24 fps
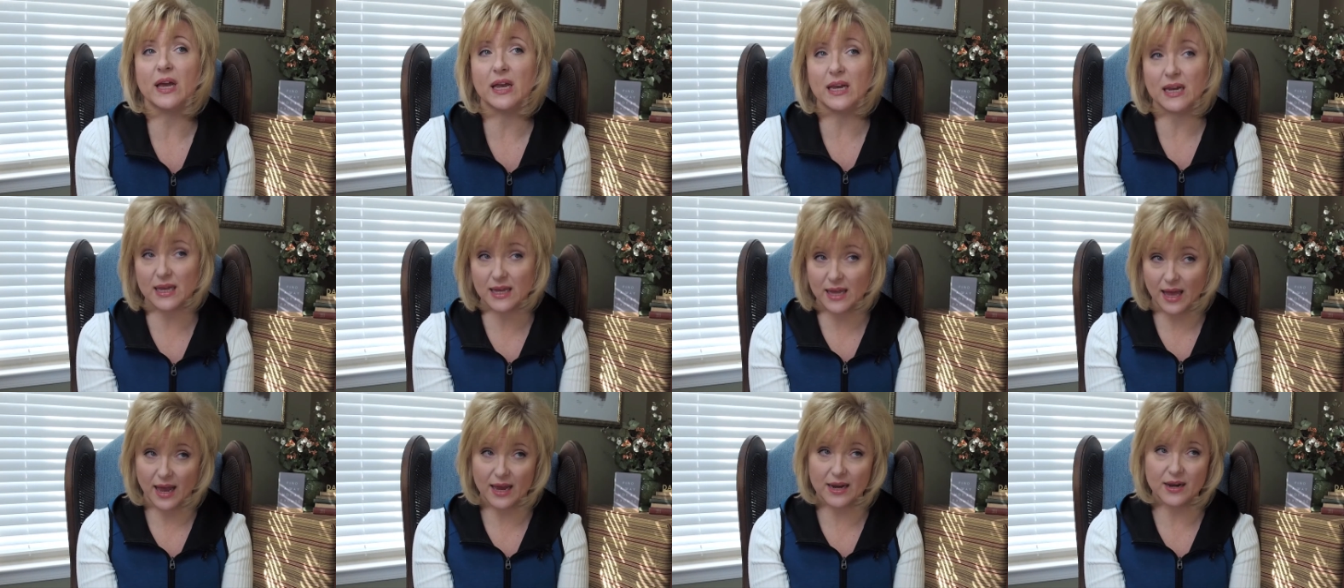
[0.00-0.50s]

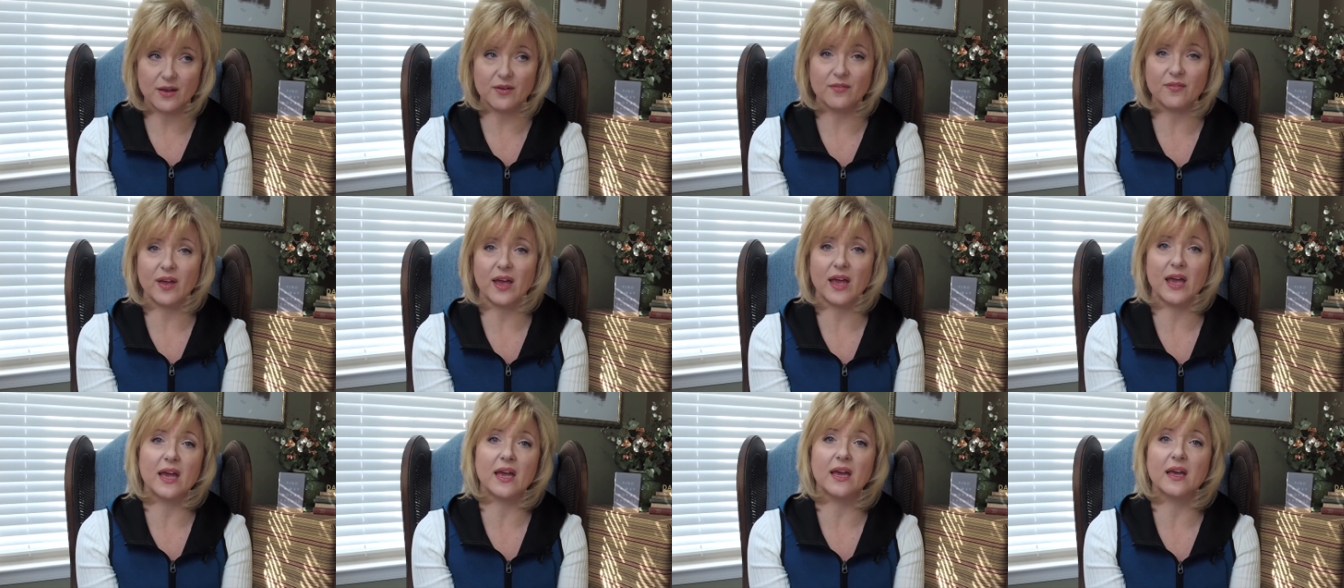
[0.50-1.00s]
any kind of
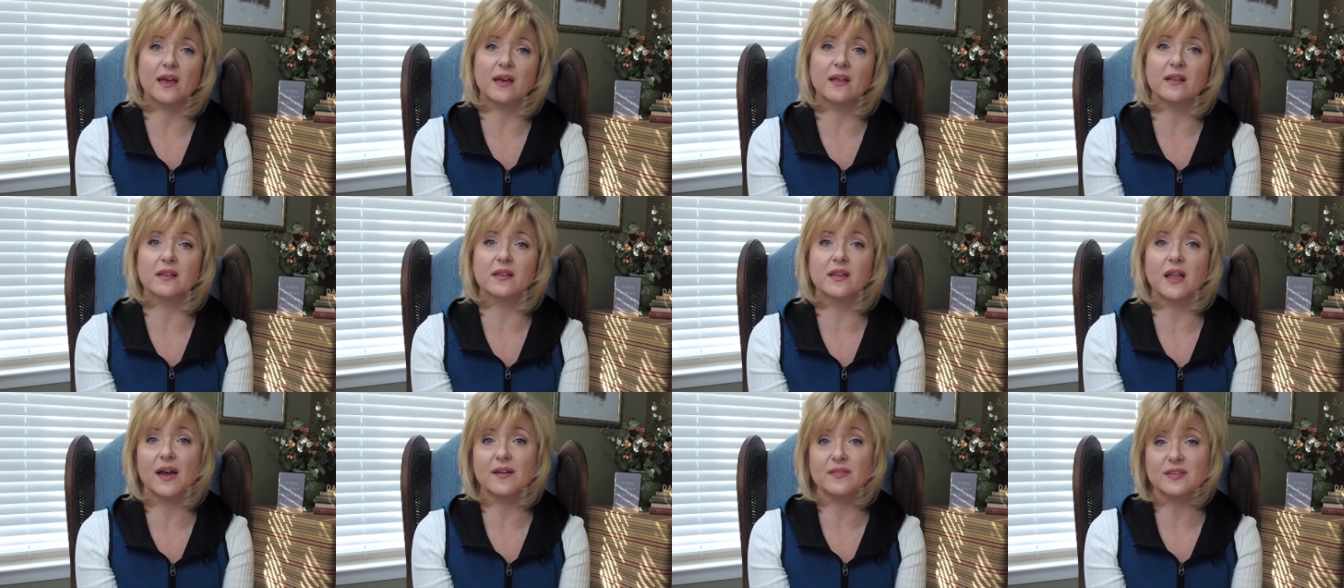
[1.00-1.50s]
a
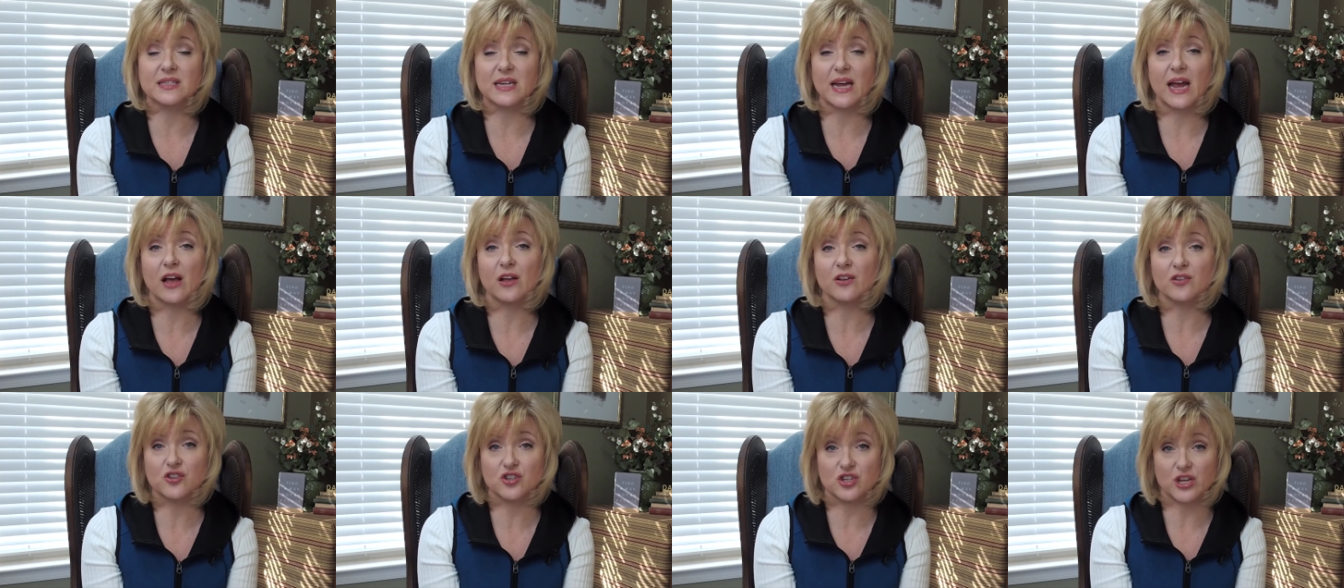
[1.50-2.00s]

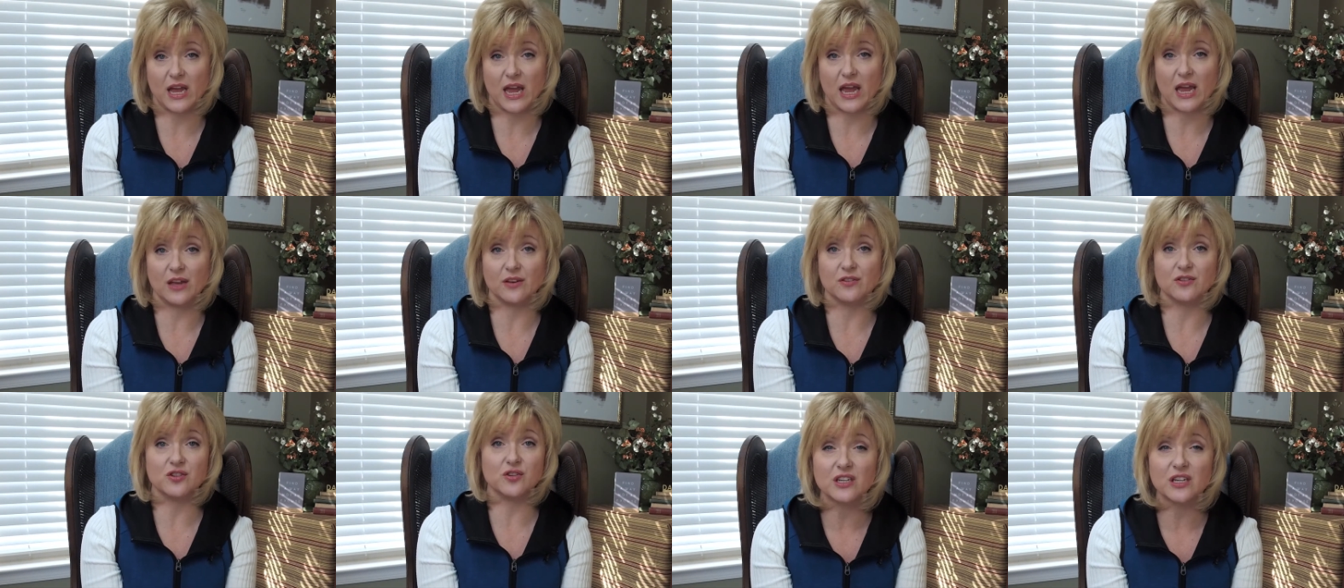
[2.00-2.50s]
lifestyle
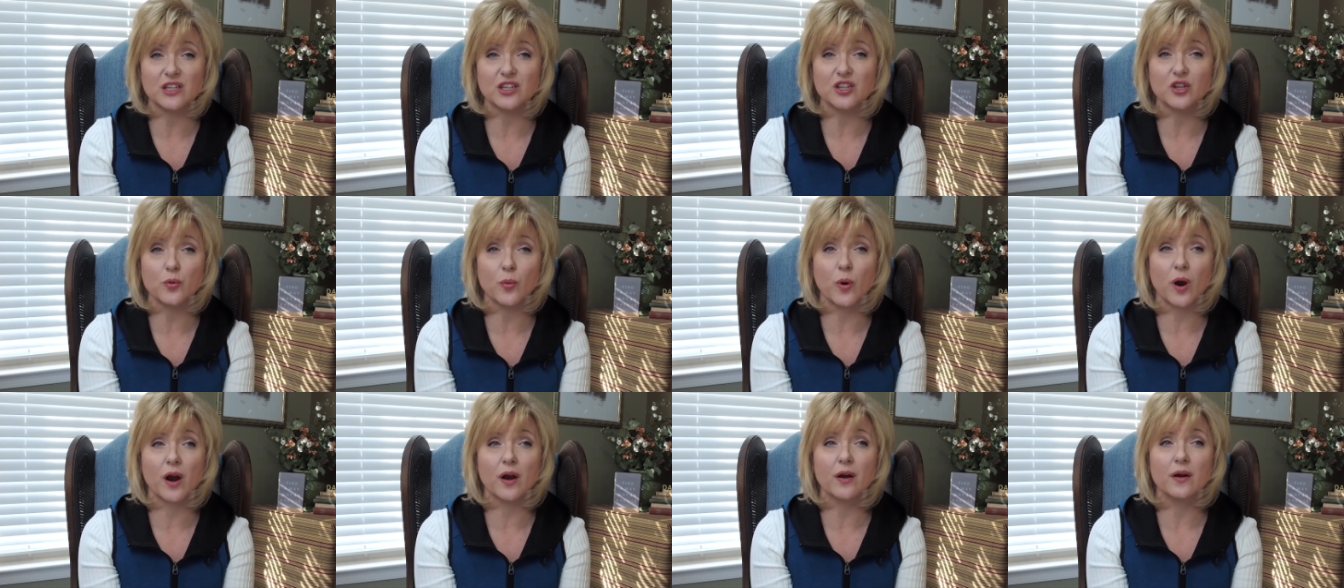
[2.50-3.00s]
change and
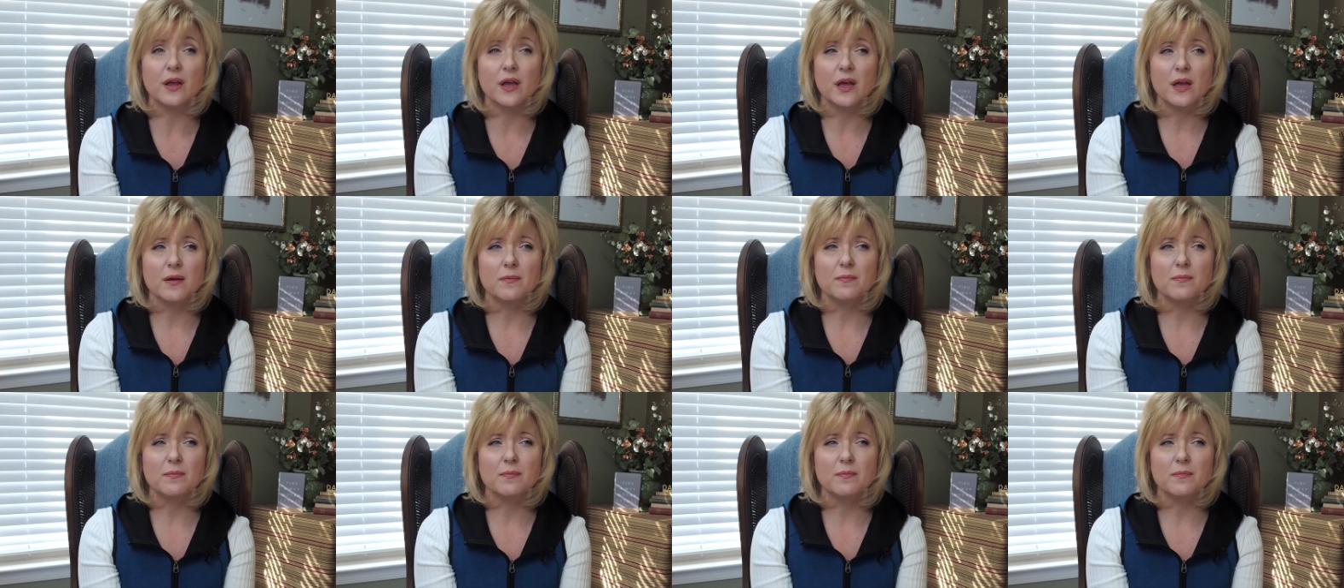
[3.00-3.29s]
you are